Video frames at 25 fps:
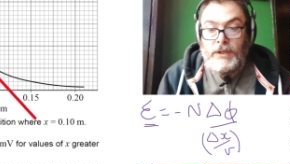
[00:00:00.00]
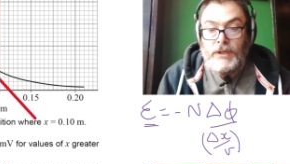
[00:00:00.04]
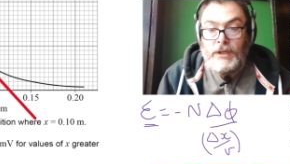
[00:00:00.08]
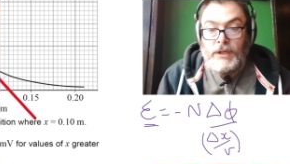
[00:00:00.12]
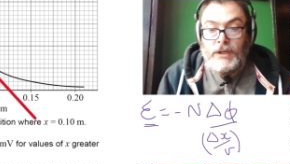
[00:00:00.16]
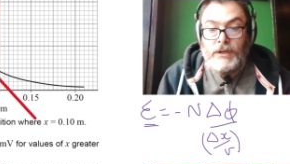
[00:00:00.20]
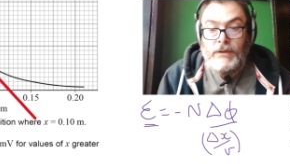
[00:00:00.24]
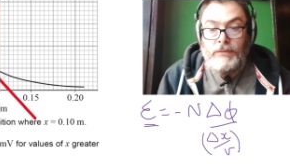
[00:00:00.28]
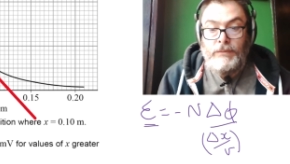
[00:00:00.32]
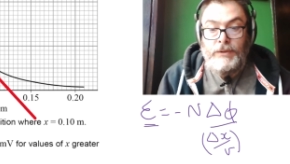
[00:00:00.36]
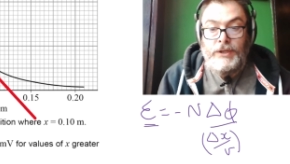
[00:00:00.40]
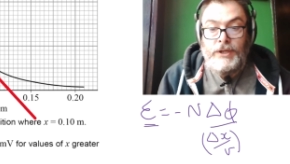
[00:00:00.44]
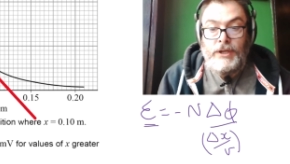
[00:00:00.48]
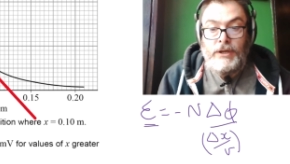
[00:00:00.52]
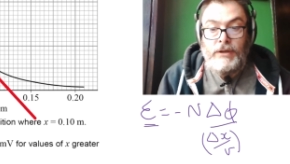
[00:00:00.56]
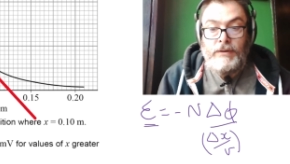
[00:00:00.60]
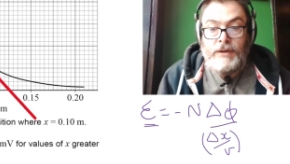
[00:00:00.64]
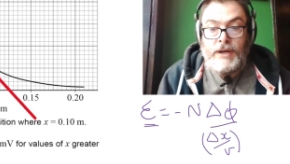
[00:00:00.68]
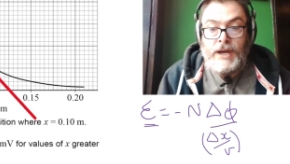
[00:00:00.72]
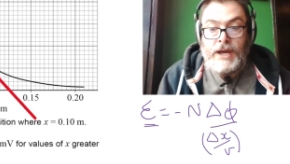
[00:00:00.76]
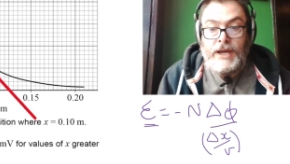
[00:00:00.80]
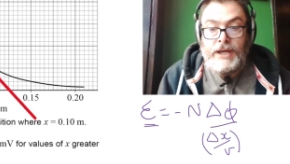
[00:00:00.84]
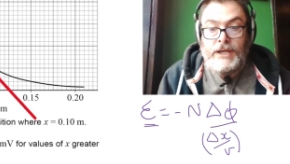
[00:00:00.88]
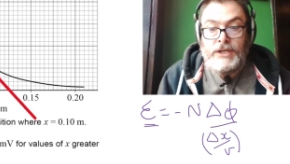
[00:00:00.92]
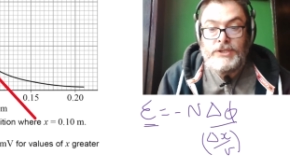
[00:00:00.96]
and we know
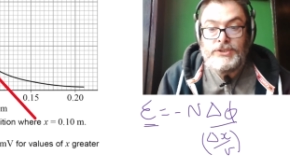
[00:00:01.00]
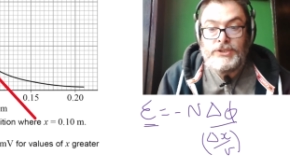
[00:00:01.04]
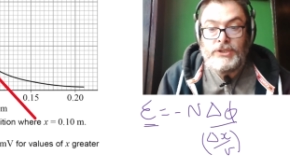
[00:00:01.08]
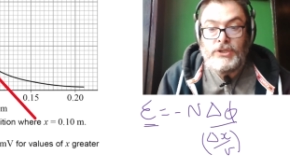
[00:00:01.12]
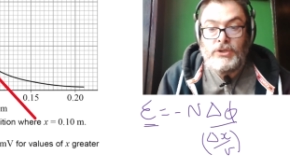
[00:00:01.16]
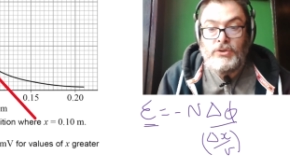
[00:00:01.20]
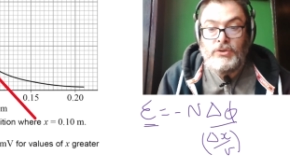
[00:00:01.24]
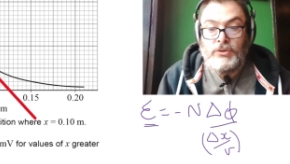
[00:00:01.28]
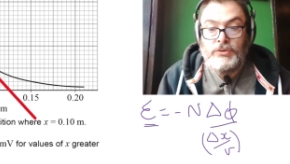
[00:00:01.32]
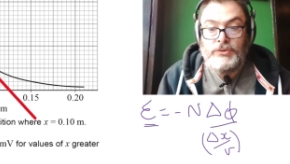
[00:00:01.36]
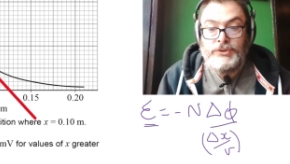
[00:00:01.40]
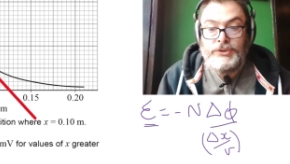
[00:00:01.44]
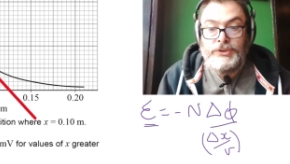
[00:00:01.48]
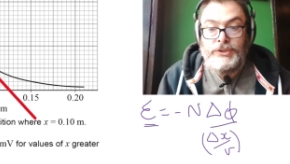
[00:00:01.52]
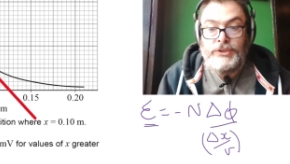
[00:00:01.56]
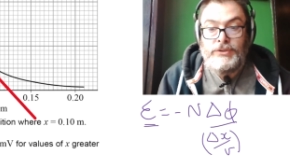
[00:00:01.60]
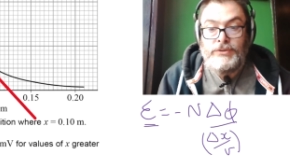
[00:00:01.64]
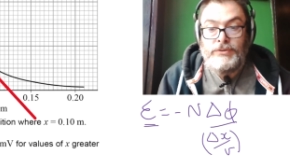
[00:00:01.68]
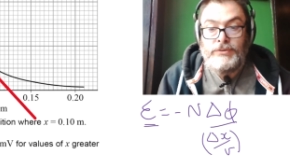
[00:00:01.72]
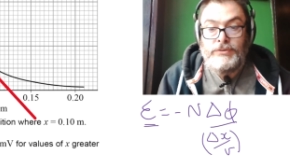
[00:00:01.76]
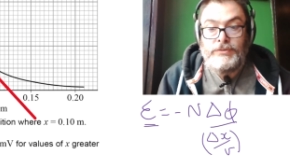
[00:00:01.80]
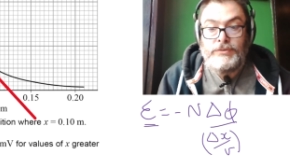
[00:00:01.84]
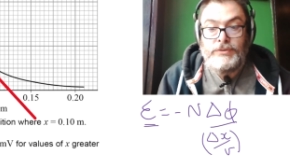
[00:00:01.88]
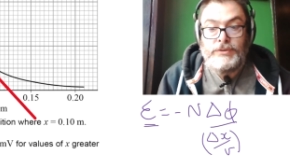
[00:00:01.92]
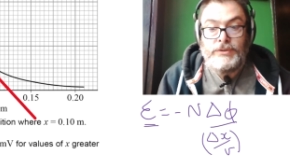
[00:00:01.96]
A is a
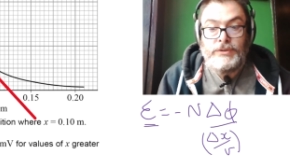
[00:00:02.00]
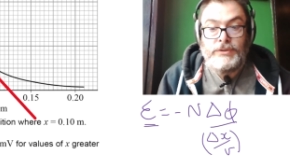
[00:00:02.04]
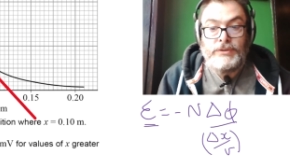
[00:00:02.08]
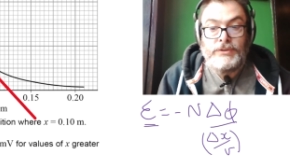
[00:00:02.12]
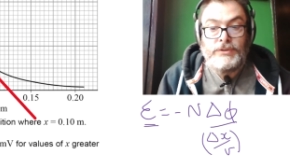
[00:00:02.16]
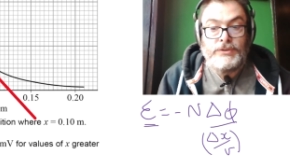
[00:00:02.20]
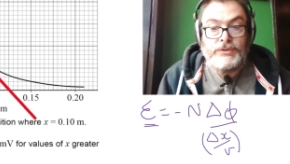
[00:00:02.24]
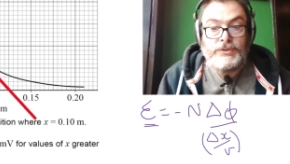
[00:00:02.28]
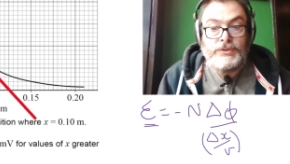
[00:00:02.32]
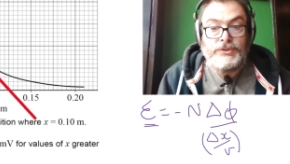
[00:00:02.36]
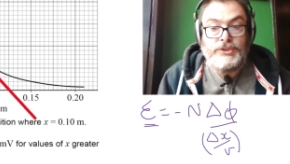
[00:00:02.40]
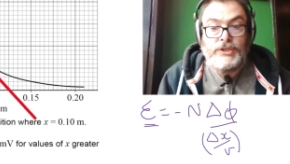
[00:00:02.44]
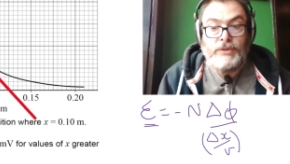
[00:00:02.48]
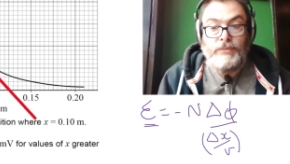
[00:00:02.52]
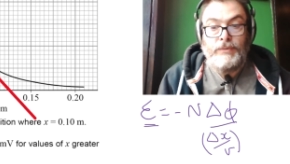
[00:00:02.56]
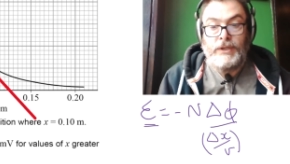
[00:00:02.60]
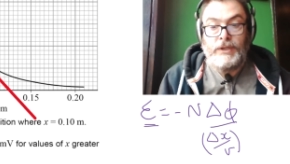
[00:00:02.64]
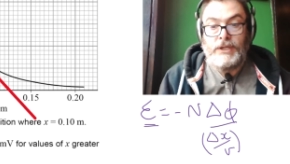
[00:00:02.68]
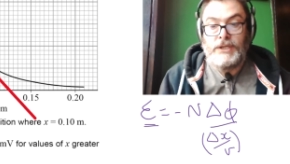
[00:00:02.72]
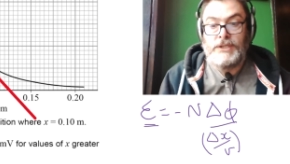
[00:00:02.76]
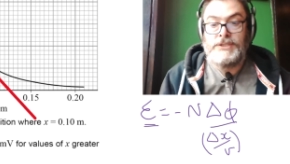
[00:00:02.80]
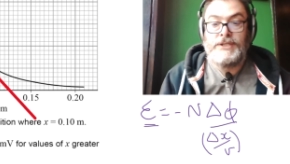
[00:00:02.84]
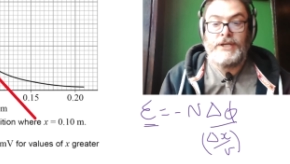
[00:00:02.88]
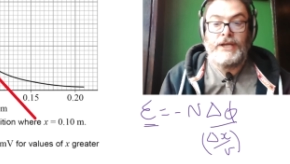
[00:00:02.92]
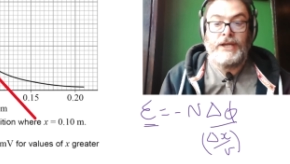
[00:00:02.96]
constant, so we
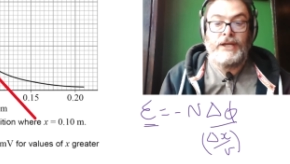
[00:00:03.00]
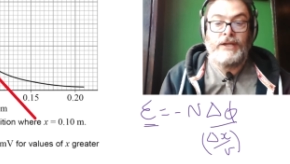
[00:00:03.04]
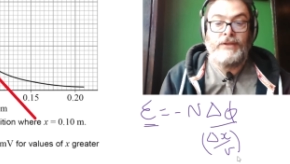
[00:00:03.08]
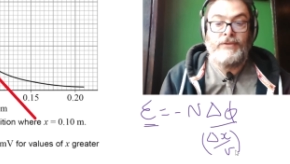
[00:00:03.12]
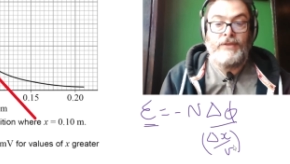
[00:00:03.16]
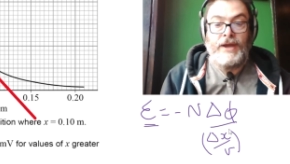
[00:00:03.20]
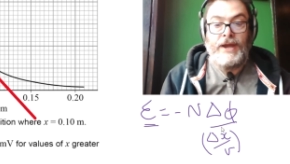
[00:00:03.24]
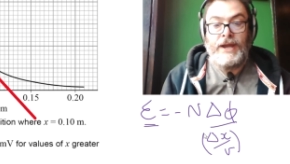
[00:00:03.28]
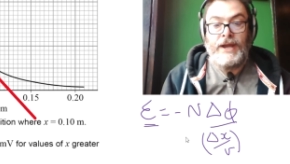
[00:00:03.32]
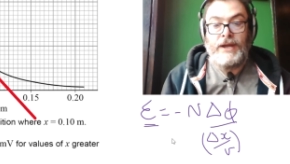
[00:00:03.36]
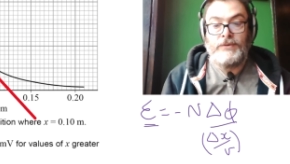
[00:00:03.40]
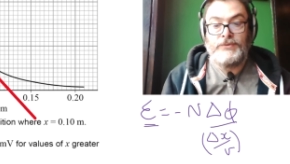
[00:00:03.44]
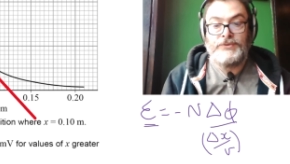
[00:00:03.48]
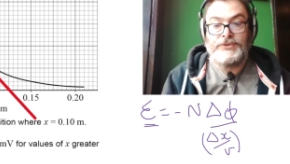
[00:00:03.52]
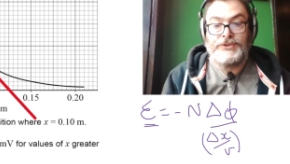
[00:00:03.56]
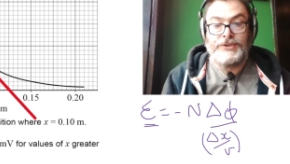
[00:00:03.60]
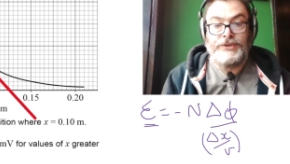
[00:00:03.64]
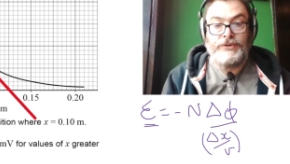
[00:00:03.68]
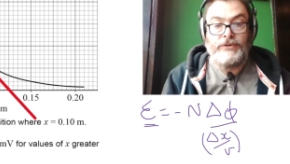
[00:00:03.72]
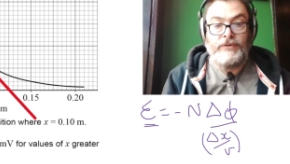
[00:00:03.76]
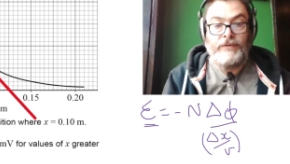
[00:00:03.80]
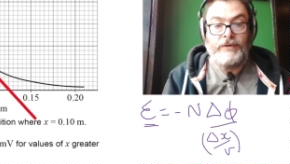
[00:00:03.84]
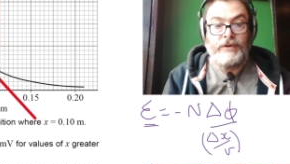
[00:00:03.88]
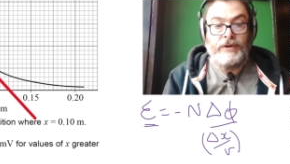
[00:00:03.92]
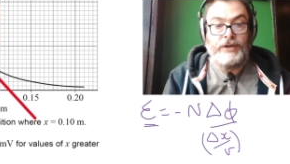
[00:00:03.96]
can take that
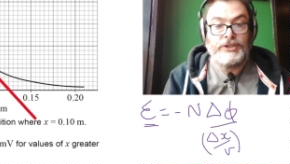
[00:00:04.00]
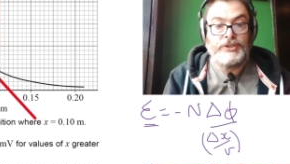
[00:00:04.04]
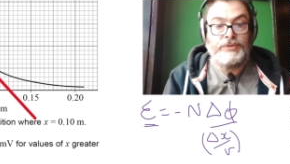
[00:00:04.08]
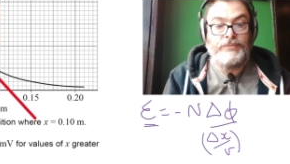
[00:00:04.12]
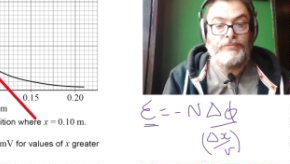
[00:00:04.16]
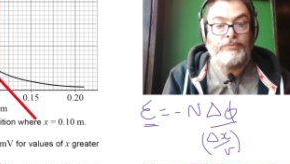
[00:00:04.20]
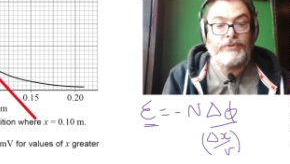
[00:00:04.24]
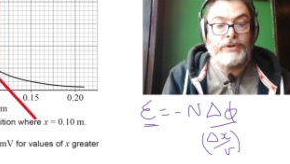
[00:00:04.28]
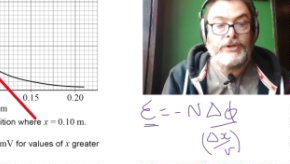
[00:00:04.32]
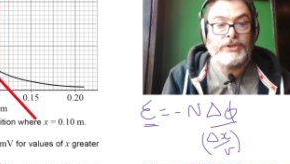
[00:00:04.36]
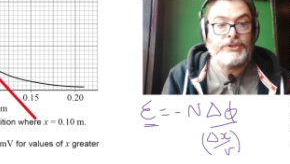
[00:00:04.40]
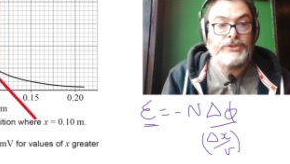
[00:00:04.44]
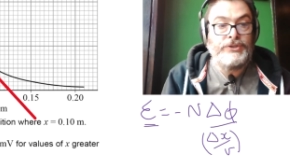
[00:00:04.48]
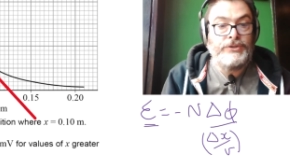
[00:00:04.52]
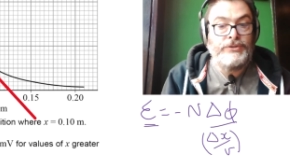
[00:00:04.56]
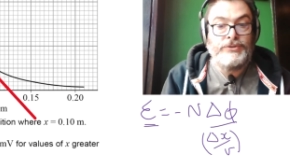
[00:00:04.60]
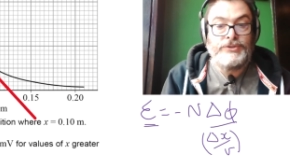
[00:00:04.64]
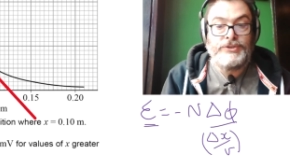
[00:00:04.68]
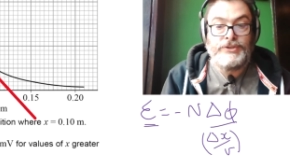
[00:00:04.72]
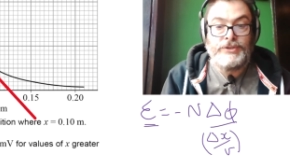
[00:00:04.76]
outside of our expression,